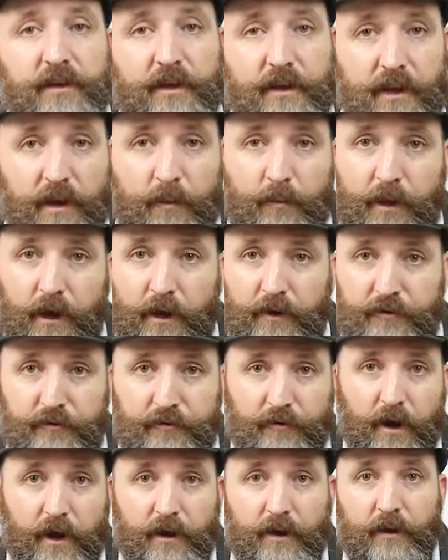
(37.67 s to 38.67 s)
You can plug it
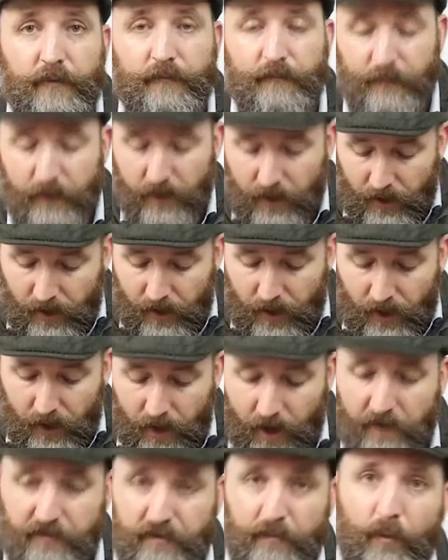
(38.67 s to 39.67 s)
straight in.
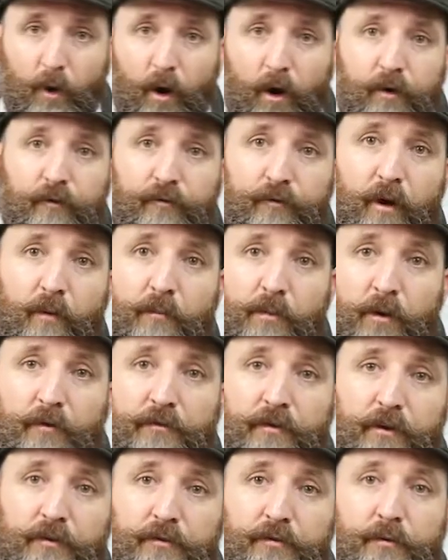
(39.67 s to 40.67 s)
It has a microphone
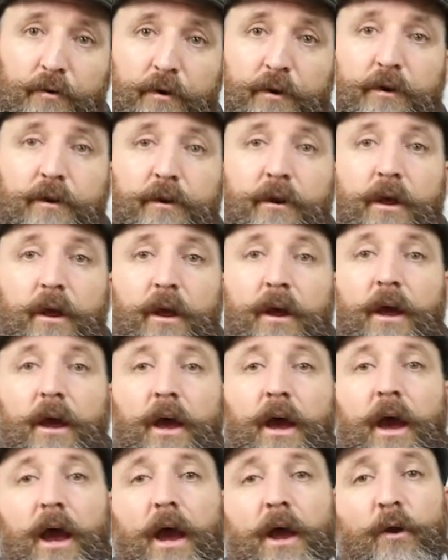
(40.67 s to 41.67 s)
built into it,
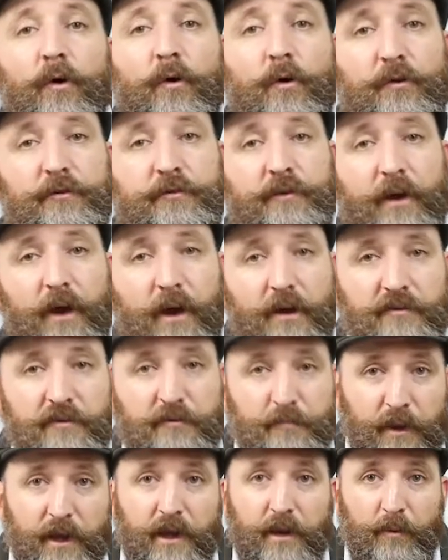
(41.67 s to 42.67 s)
and it also has a
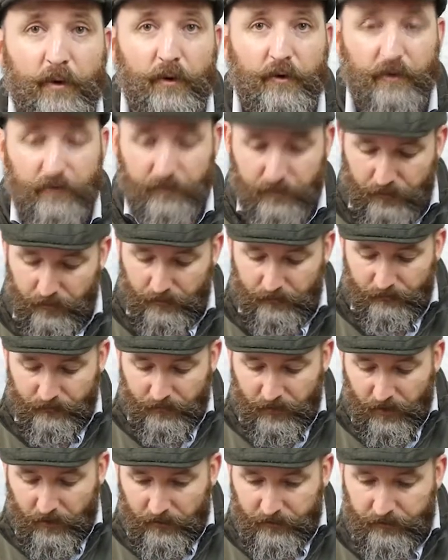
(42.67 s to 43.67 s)
speaker built into it.
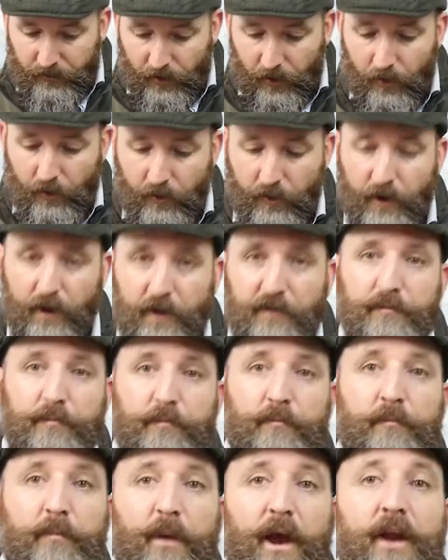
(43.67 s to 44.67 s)
So it's
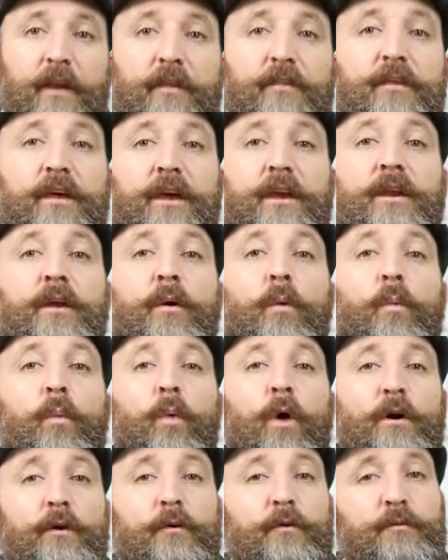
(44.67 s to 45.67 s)
better than
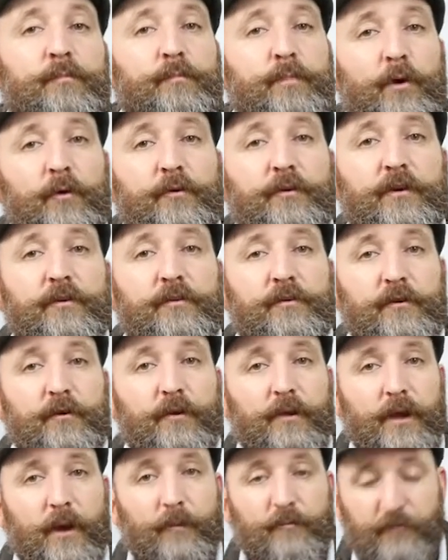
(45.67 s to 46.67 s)
what was built into
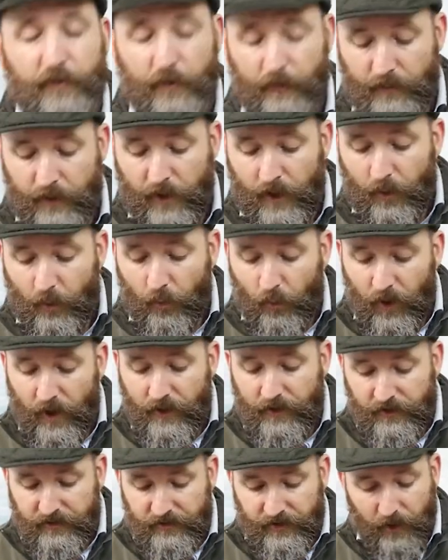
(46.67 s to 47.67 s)
your laptop.
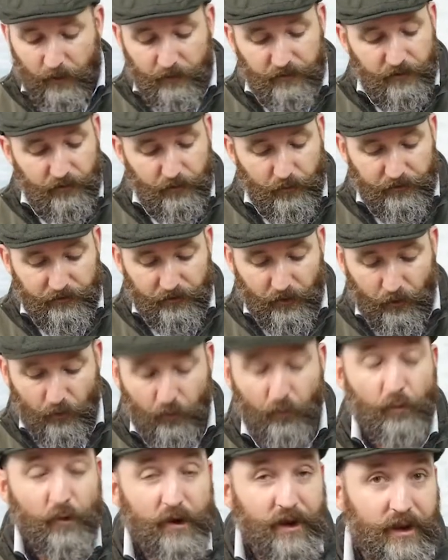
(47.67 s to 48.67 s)
Where this comes into its
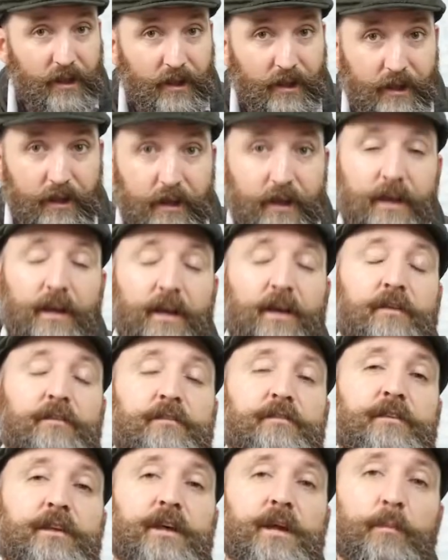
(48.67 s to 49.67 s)
own really
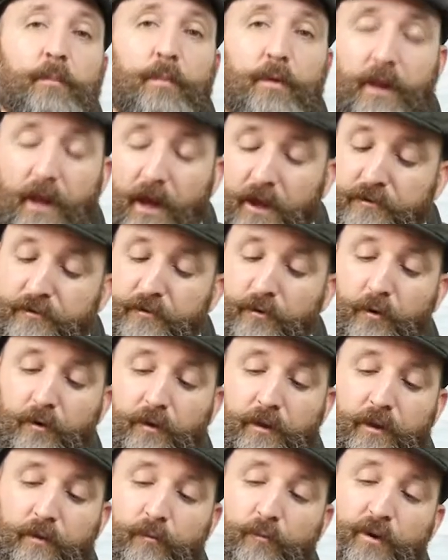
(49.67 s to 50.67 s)
is the Plus,
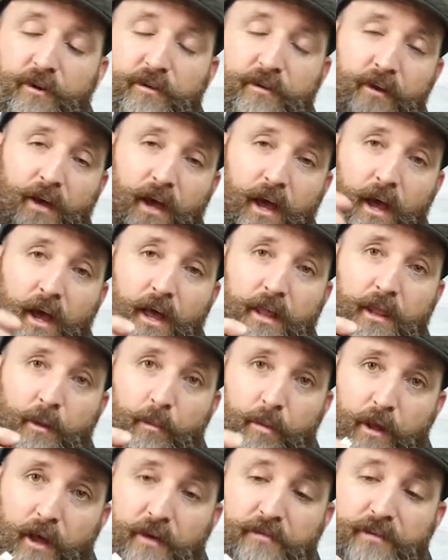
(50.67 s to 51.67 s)
which the
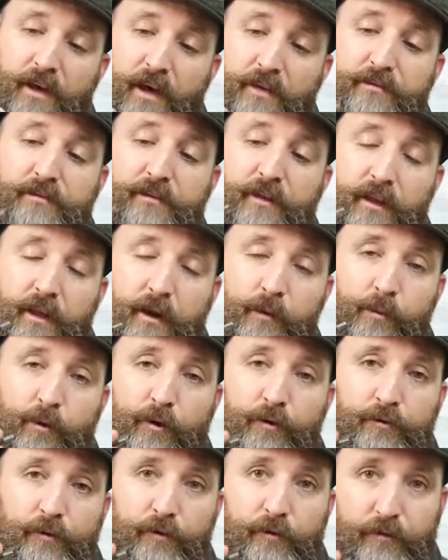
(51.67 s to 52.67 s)
Plus adds the little
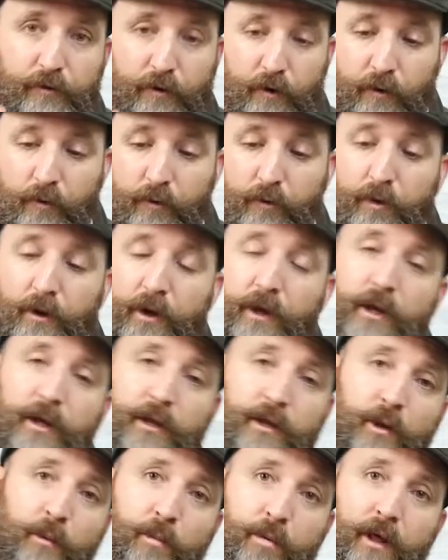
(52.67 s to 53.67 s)
Bluetooth dongle.
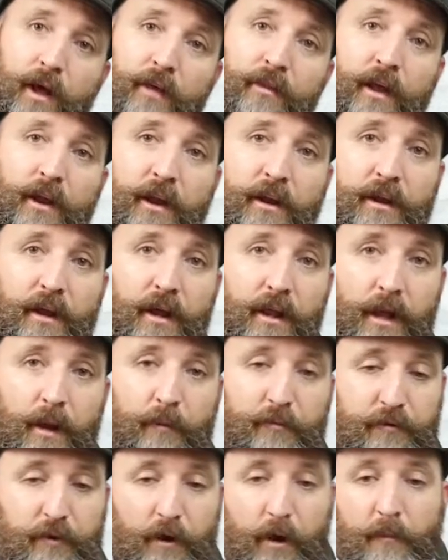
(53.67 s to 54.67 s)
You plug that into your
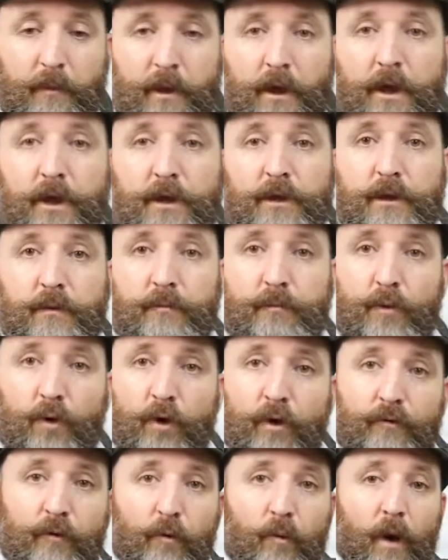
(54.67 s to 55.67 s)
laptop, you
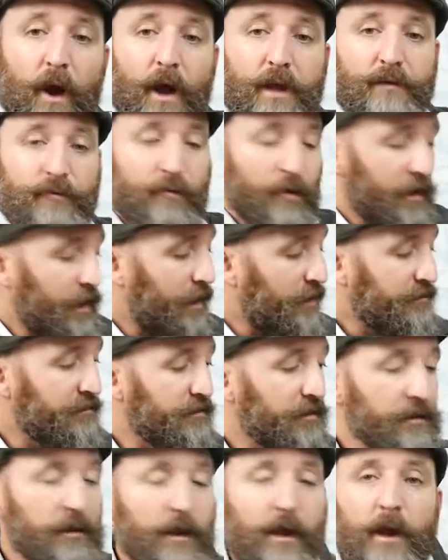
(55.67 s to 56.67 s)
move away, you've got
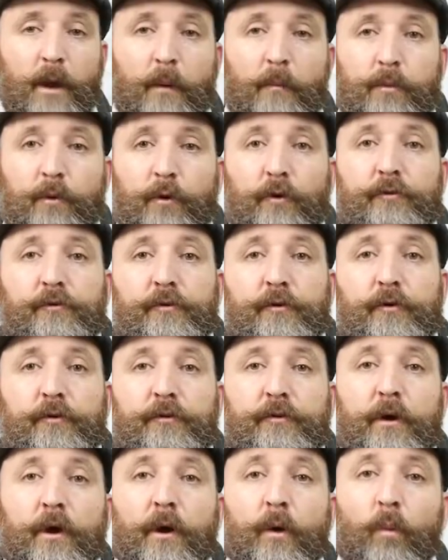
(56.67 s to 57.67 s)
instant
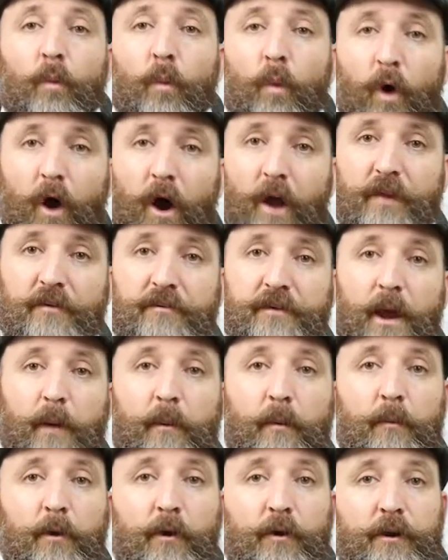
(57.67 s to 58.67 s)
Bluetooth wireless
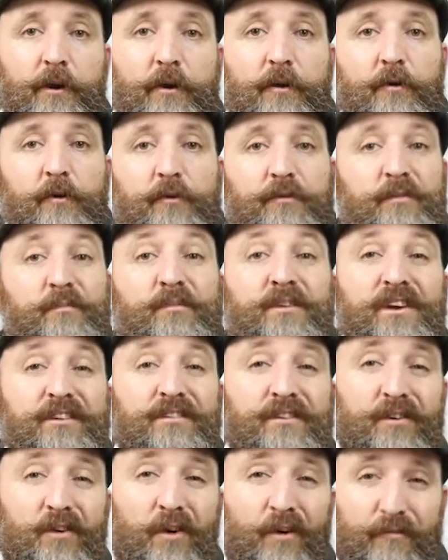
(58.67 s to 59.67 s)
capability to do some
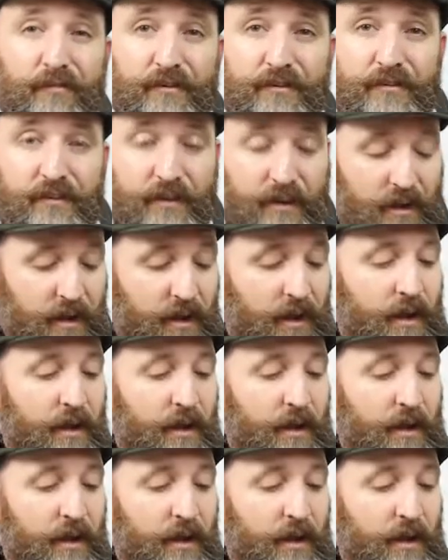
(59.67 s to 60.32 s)
decent conferencing.